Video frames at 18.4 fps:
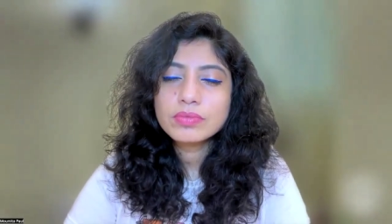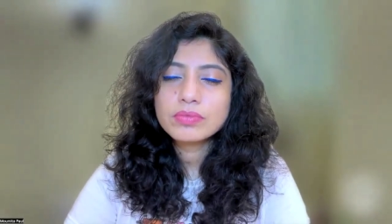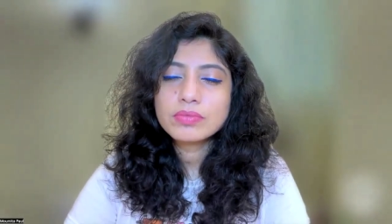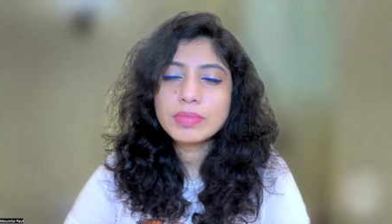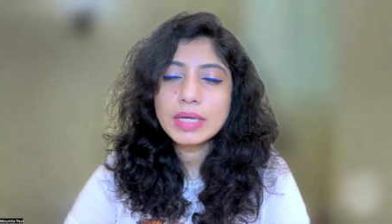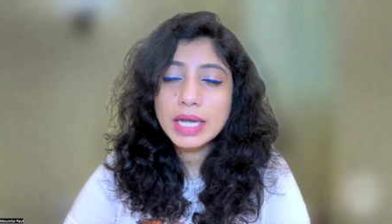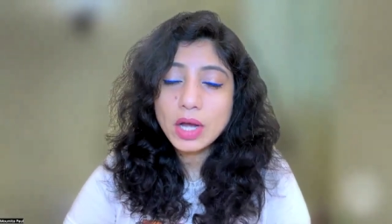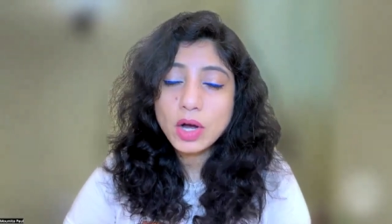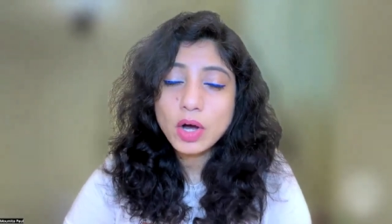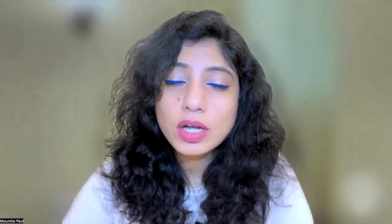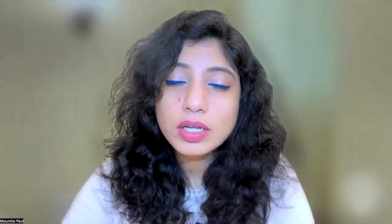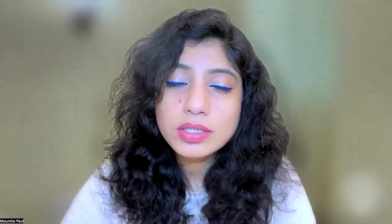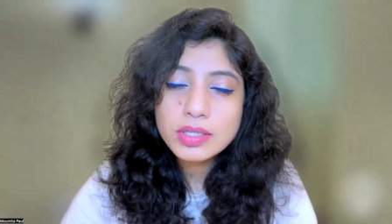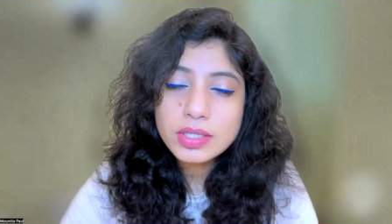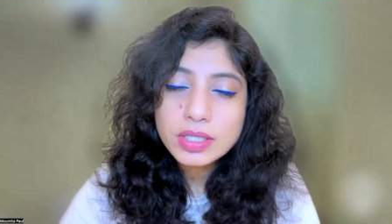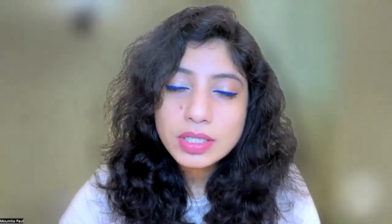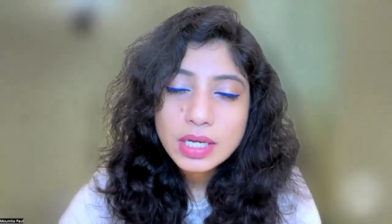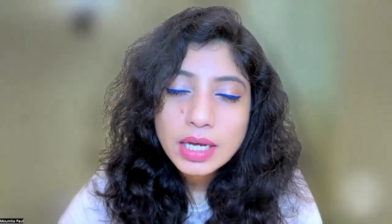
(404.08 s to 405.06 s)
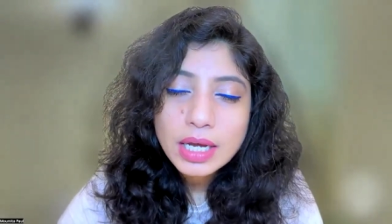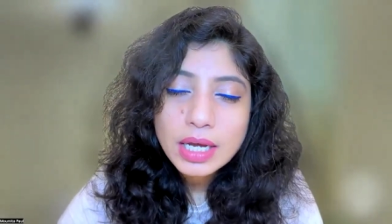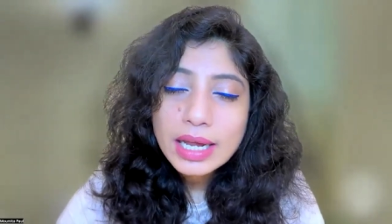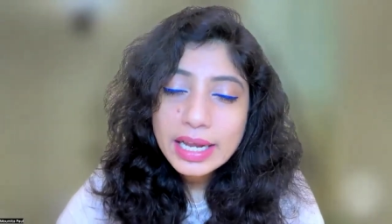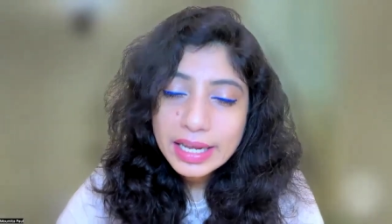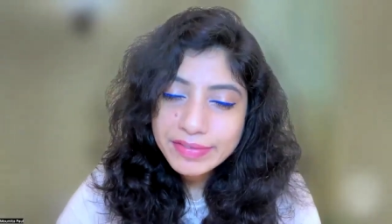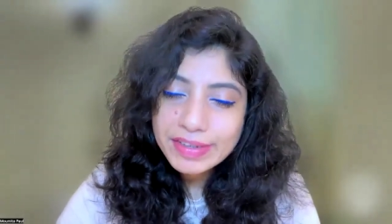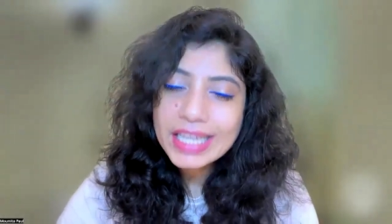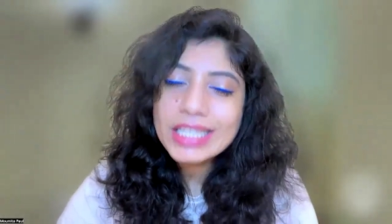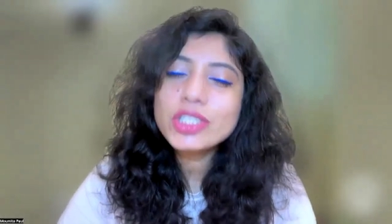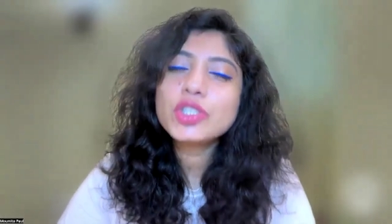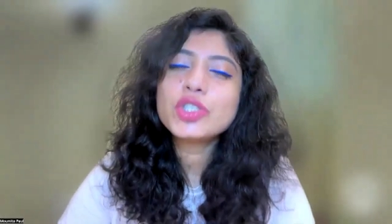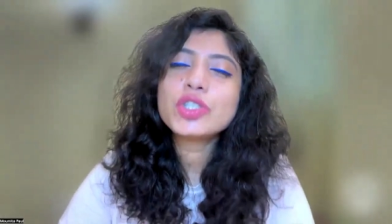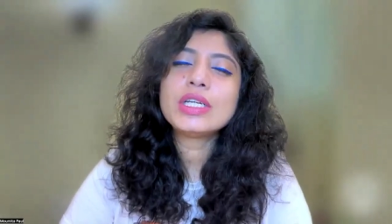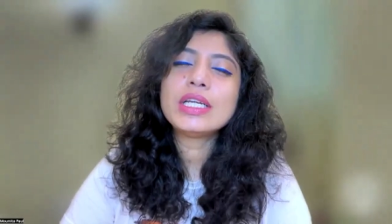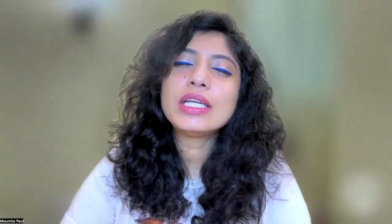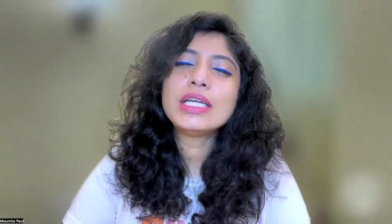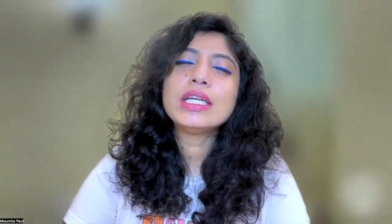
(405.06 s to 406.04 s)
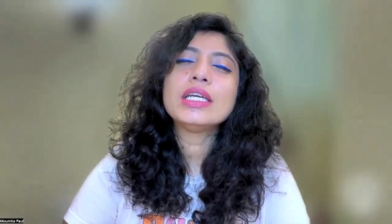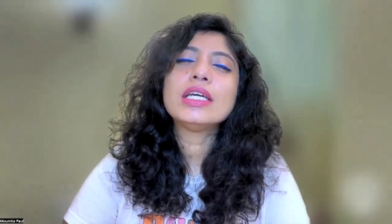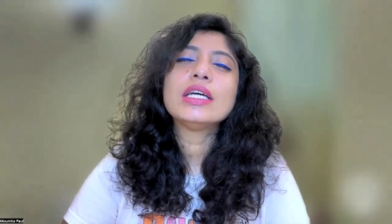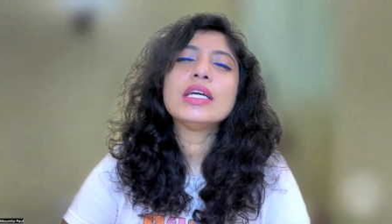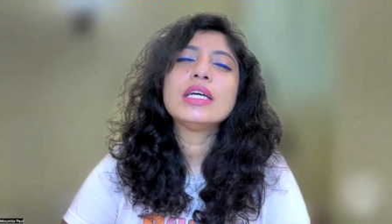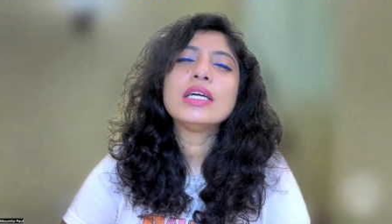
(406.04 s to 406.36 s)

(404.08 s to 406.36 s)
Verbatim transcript: because Eventually,